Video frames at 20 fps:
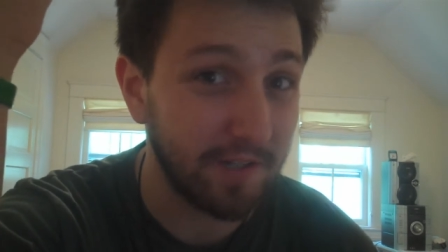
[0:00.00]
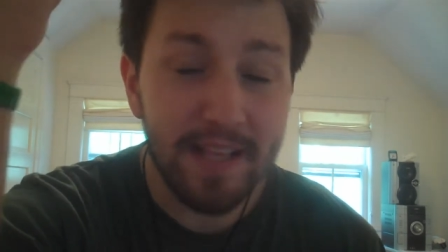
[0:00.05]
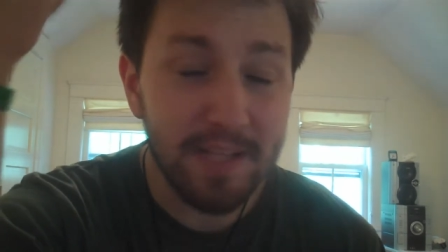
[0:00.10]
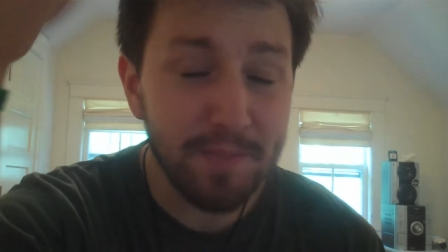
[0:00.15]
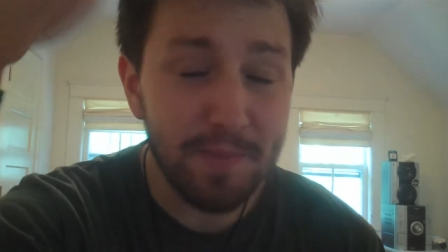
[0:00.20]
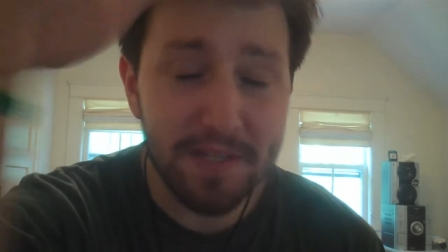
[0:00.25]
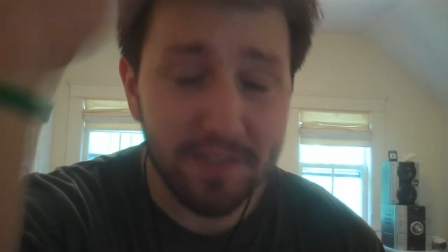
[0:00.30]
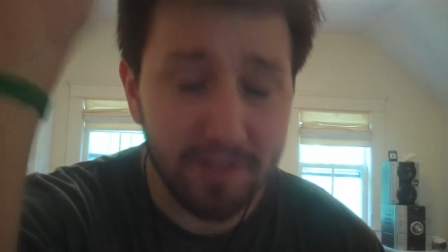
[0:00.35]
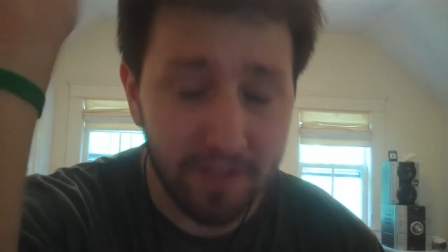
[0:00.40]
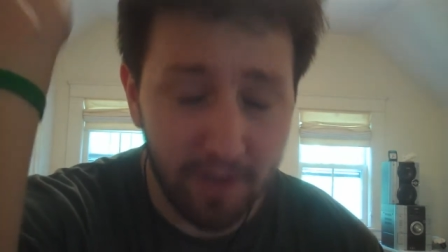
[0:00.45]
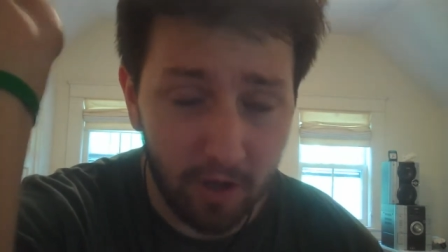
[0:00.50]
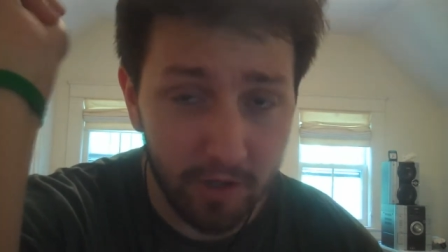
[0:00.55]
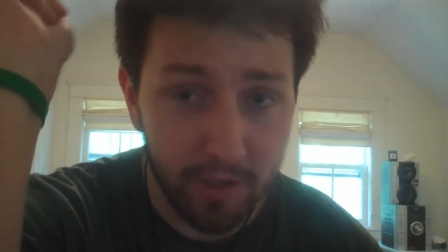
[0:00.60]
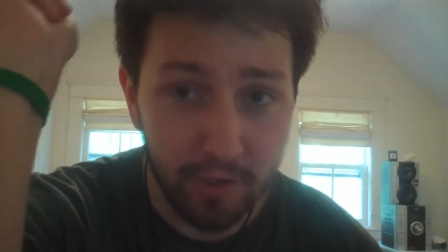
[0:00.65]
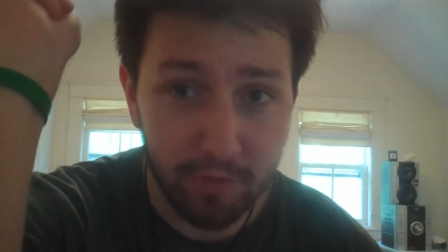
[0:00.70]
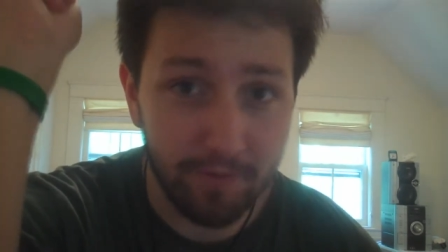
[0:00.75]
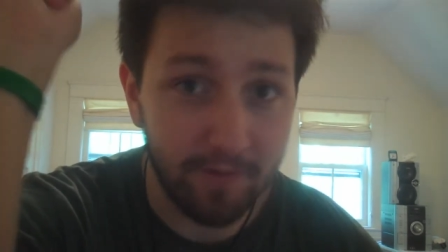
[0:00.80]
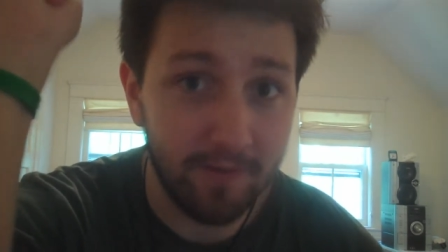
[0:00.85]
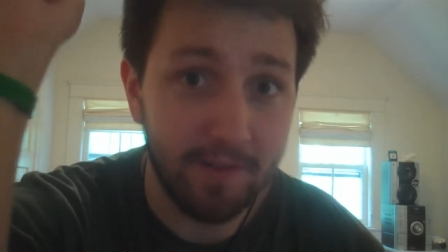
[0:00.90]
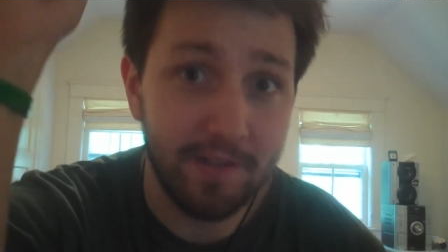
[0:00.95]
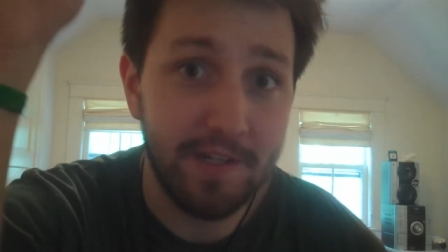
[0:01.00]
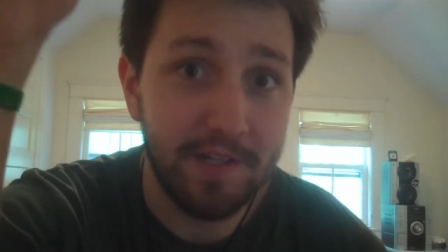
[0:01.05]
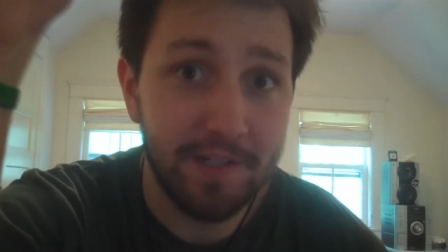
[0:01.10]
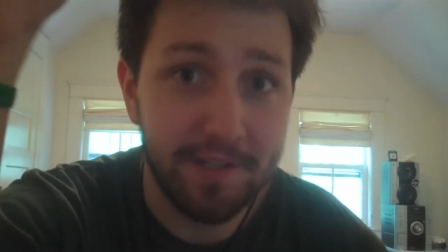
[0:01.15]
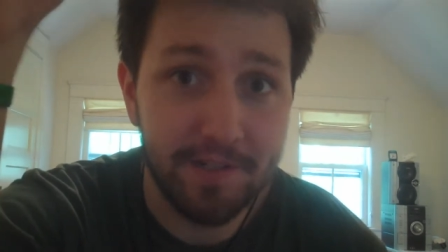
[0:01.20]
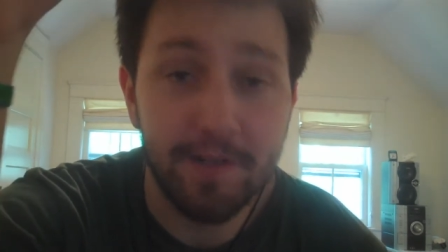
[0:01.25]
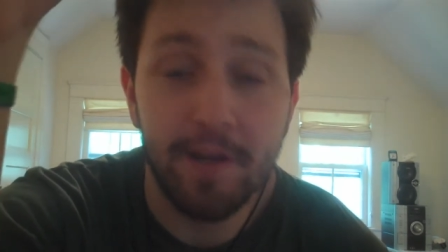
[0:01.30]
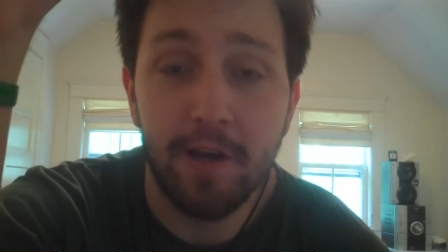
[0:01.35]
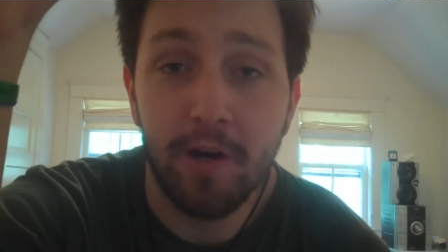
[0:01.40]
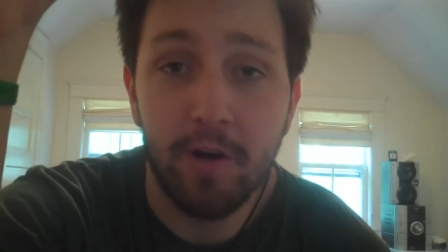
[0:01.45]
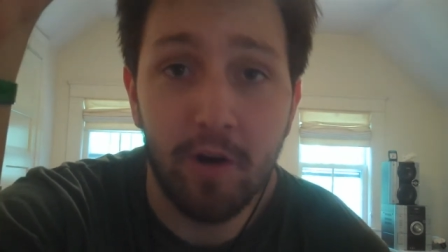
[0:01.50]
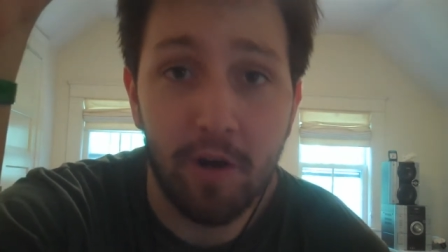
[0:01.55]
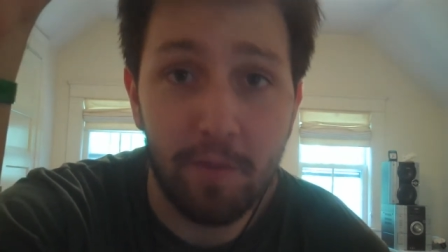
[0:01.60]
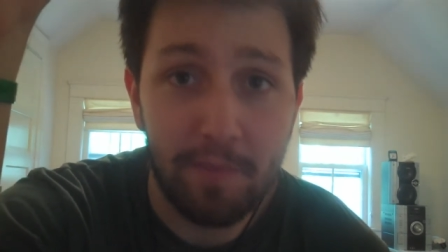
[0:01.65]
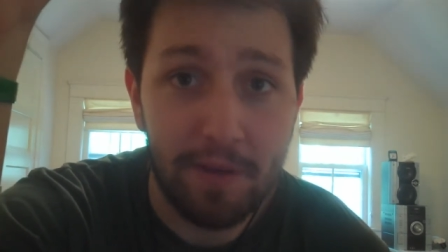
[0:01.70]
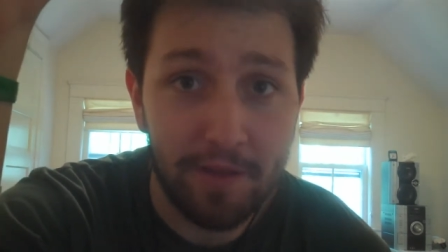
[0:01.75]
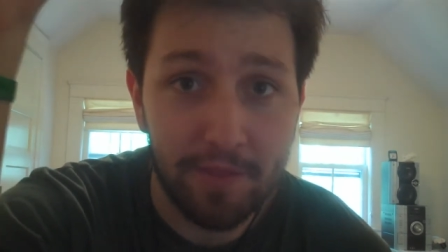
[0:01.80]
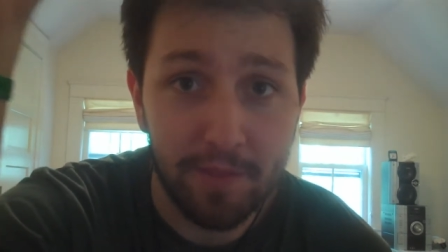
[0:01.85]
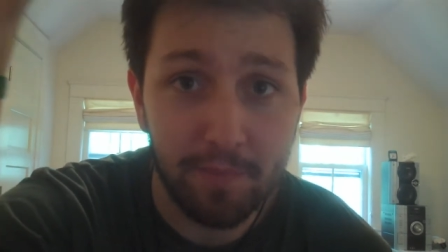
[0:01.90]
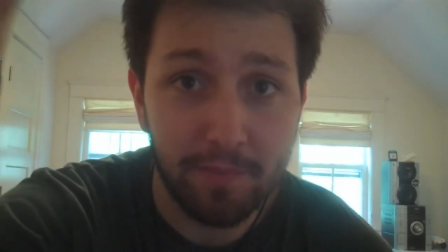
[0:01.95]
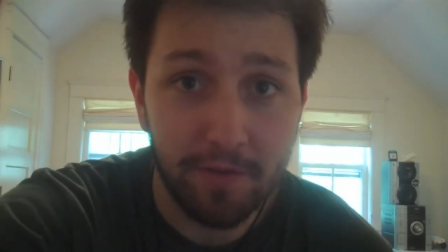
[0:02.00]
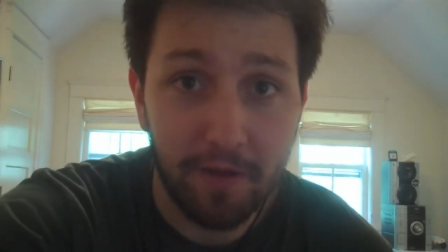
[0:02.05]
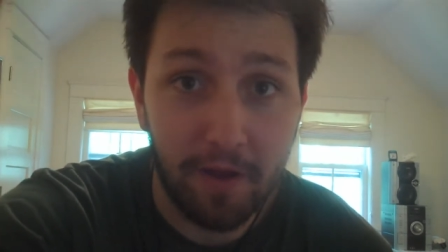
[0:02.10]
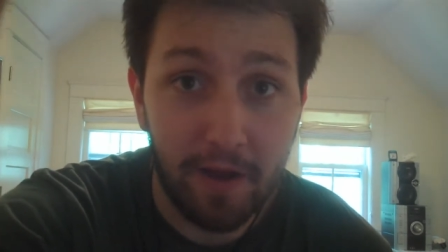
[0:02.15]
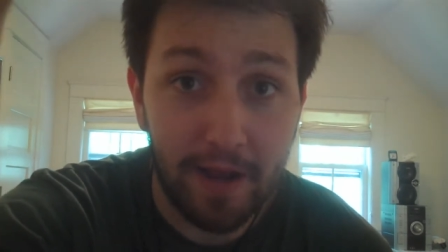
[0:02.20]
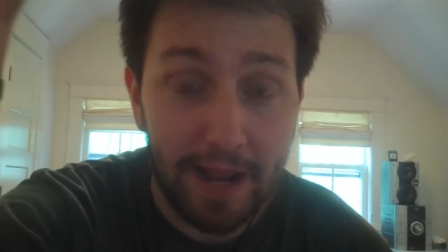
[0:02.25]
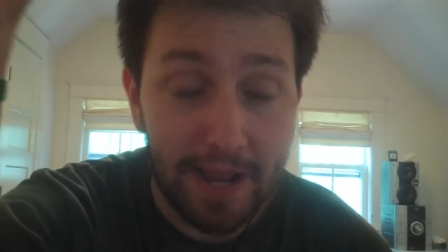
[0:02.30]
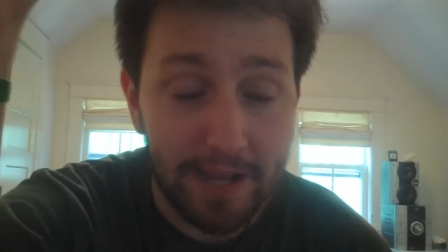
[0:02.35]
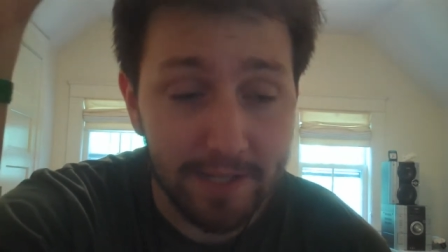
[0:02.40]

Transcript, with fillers: That's basically all you really need to know about the plot.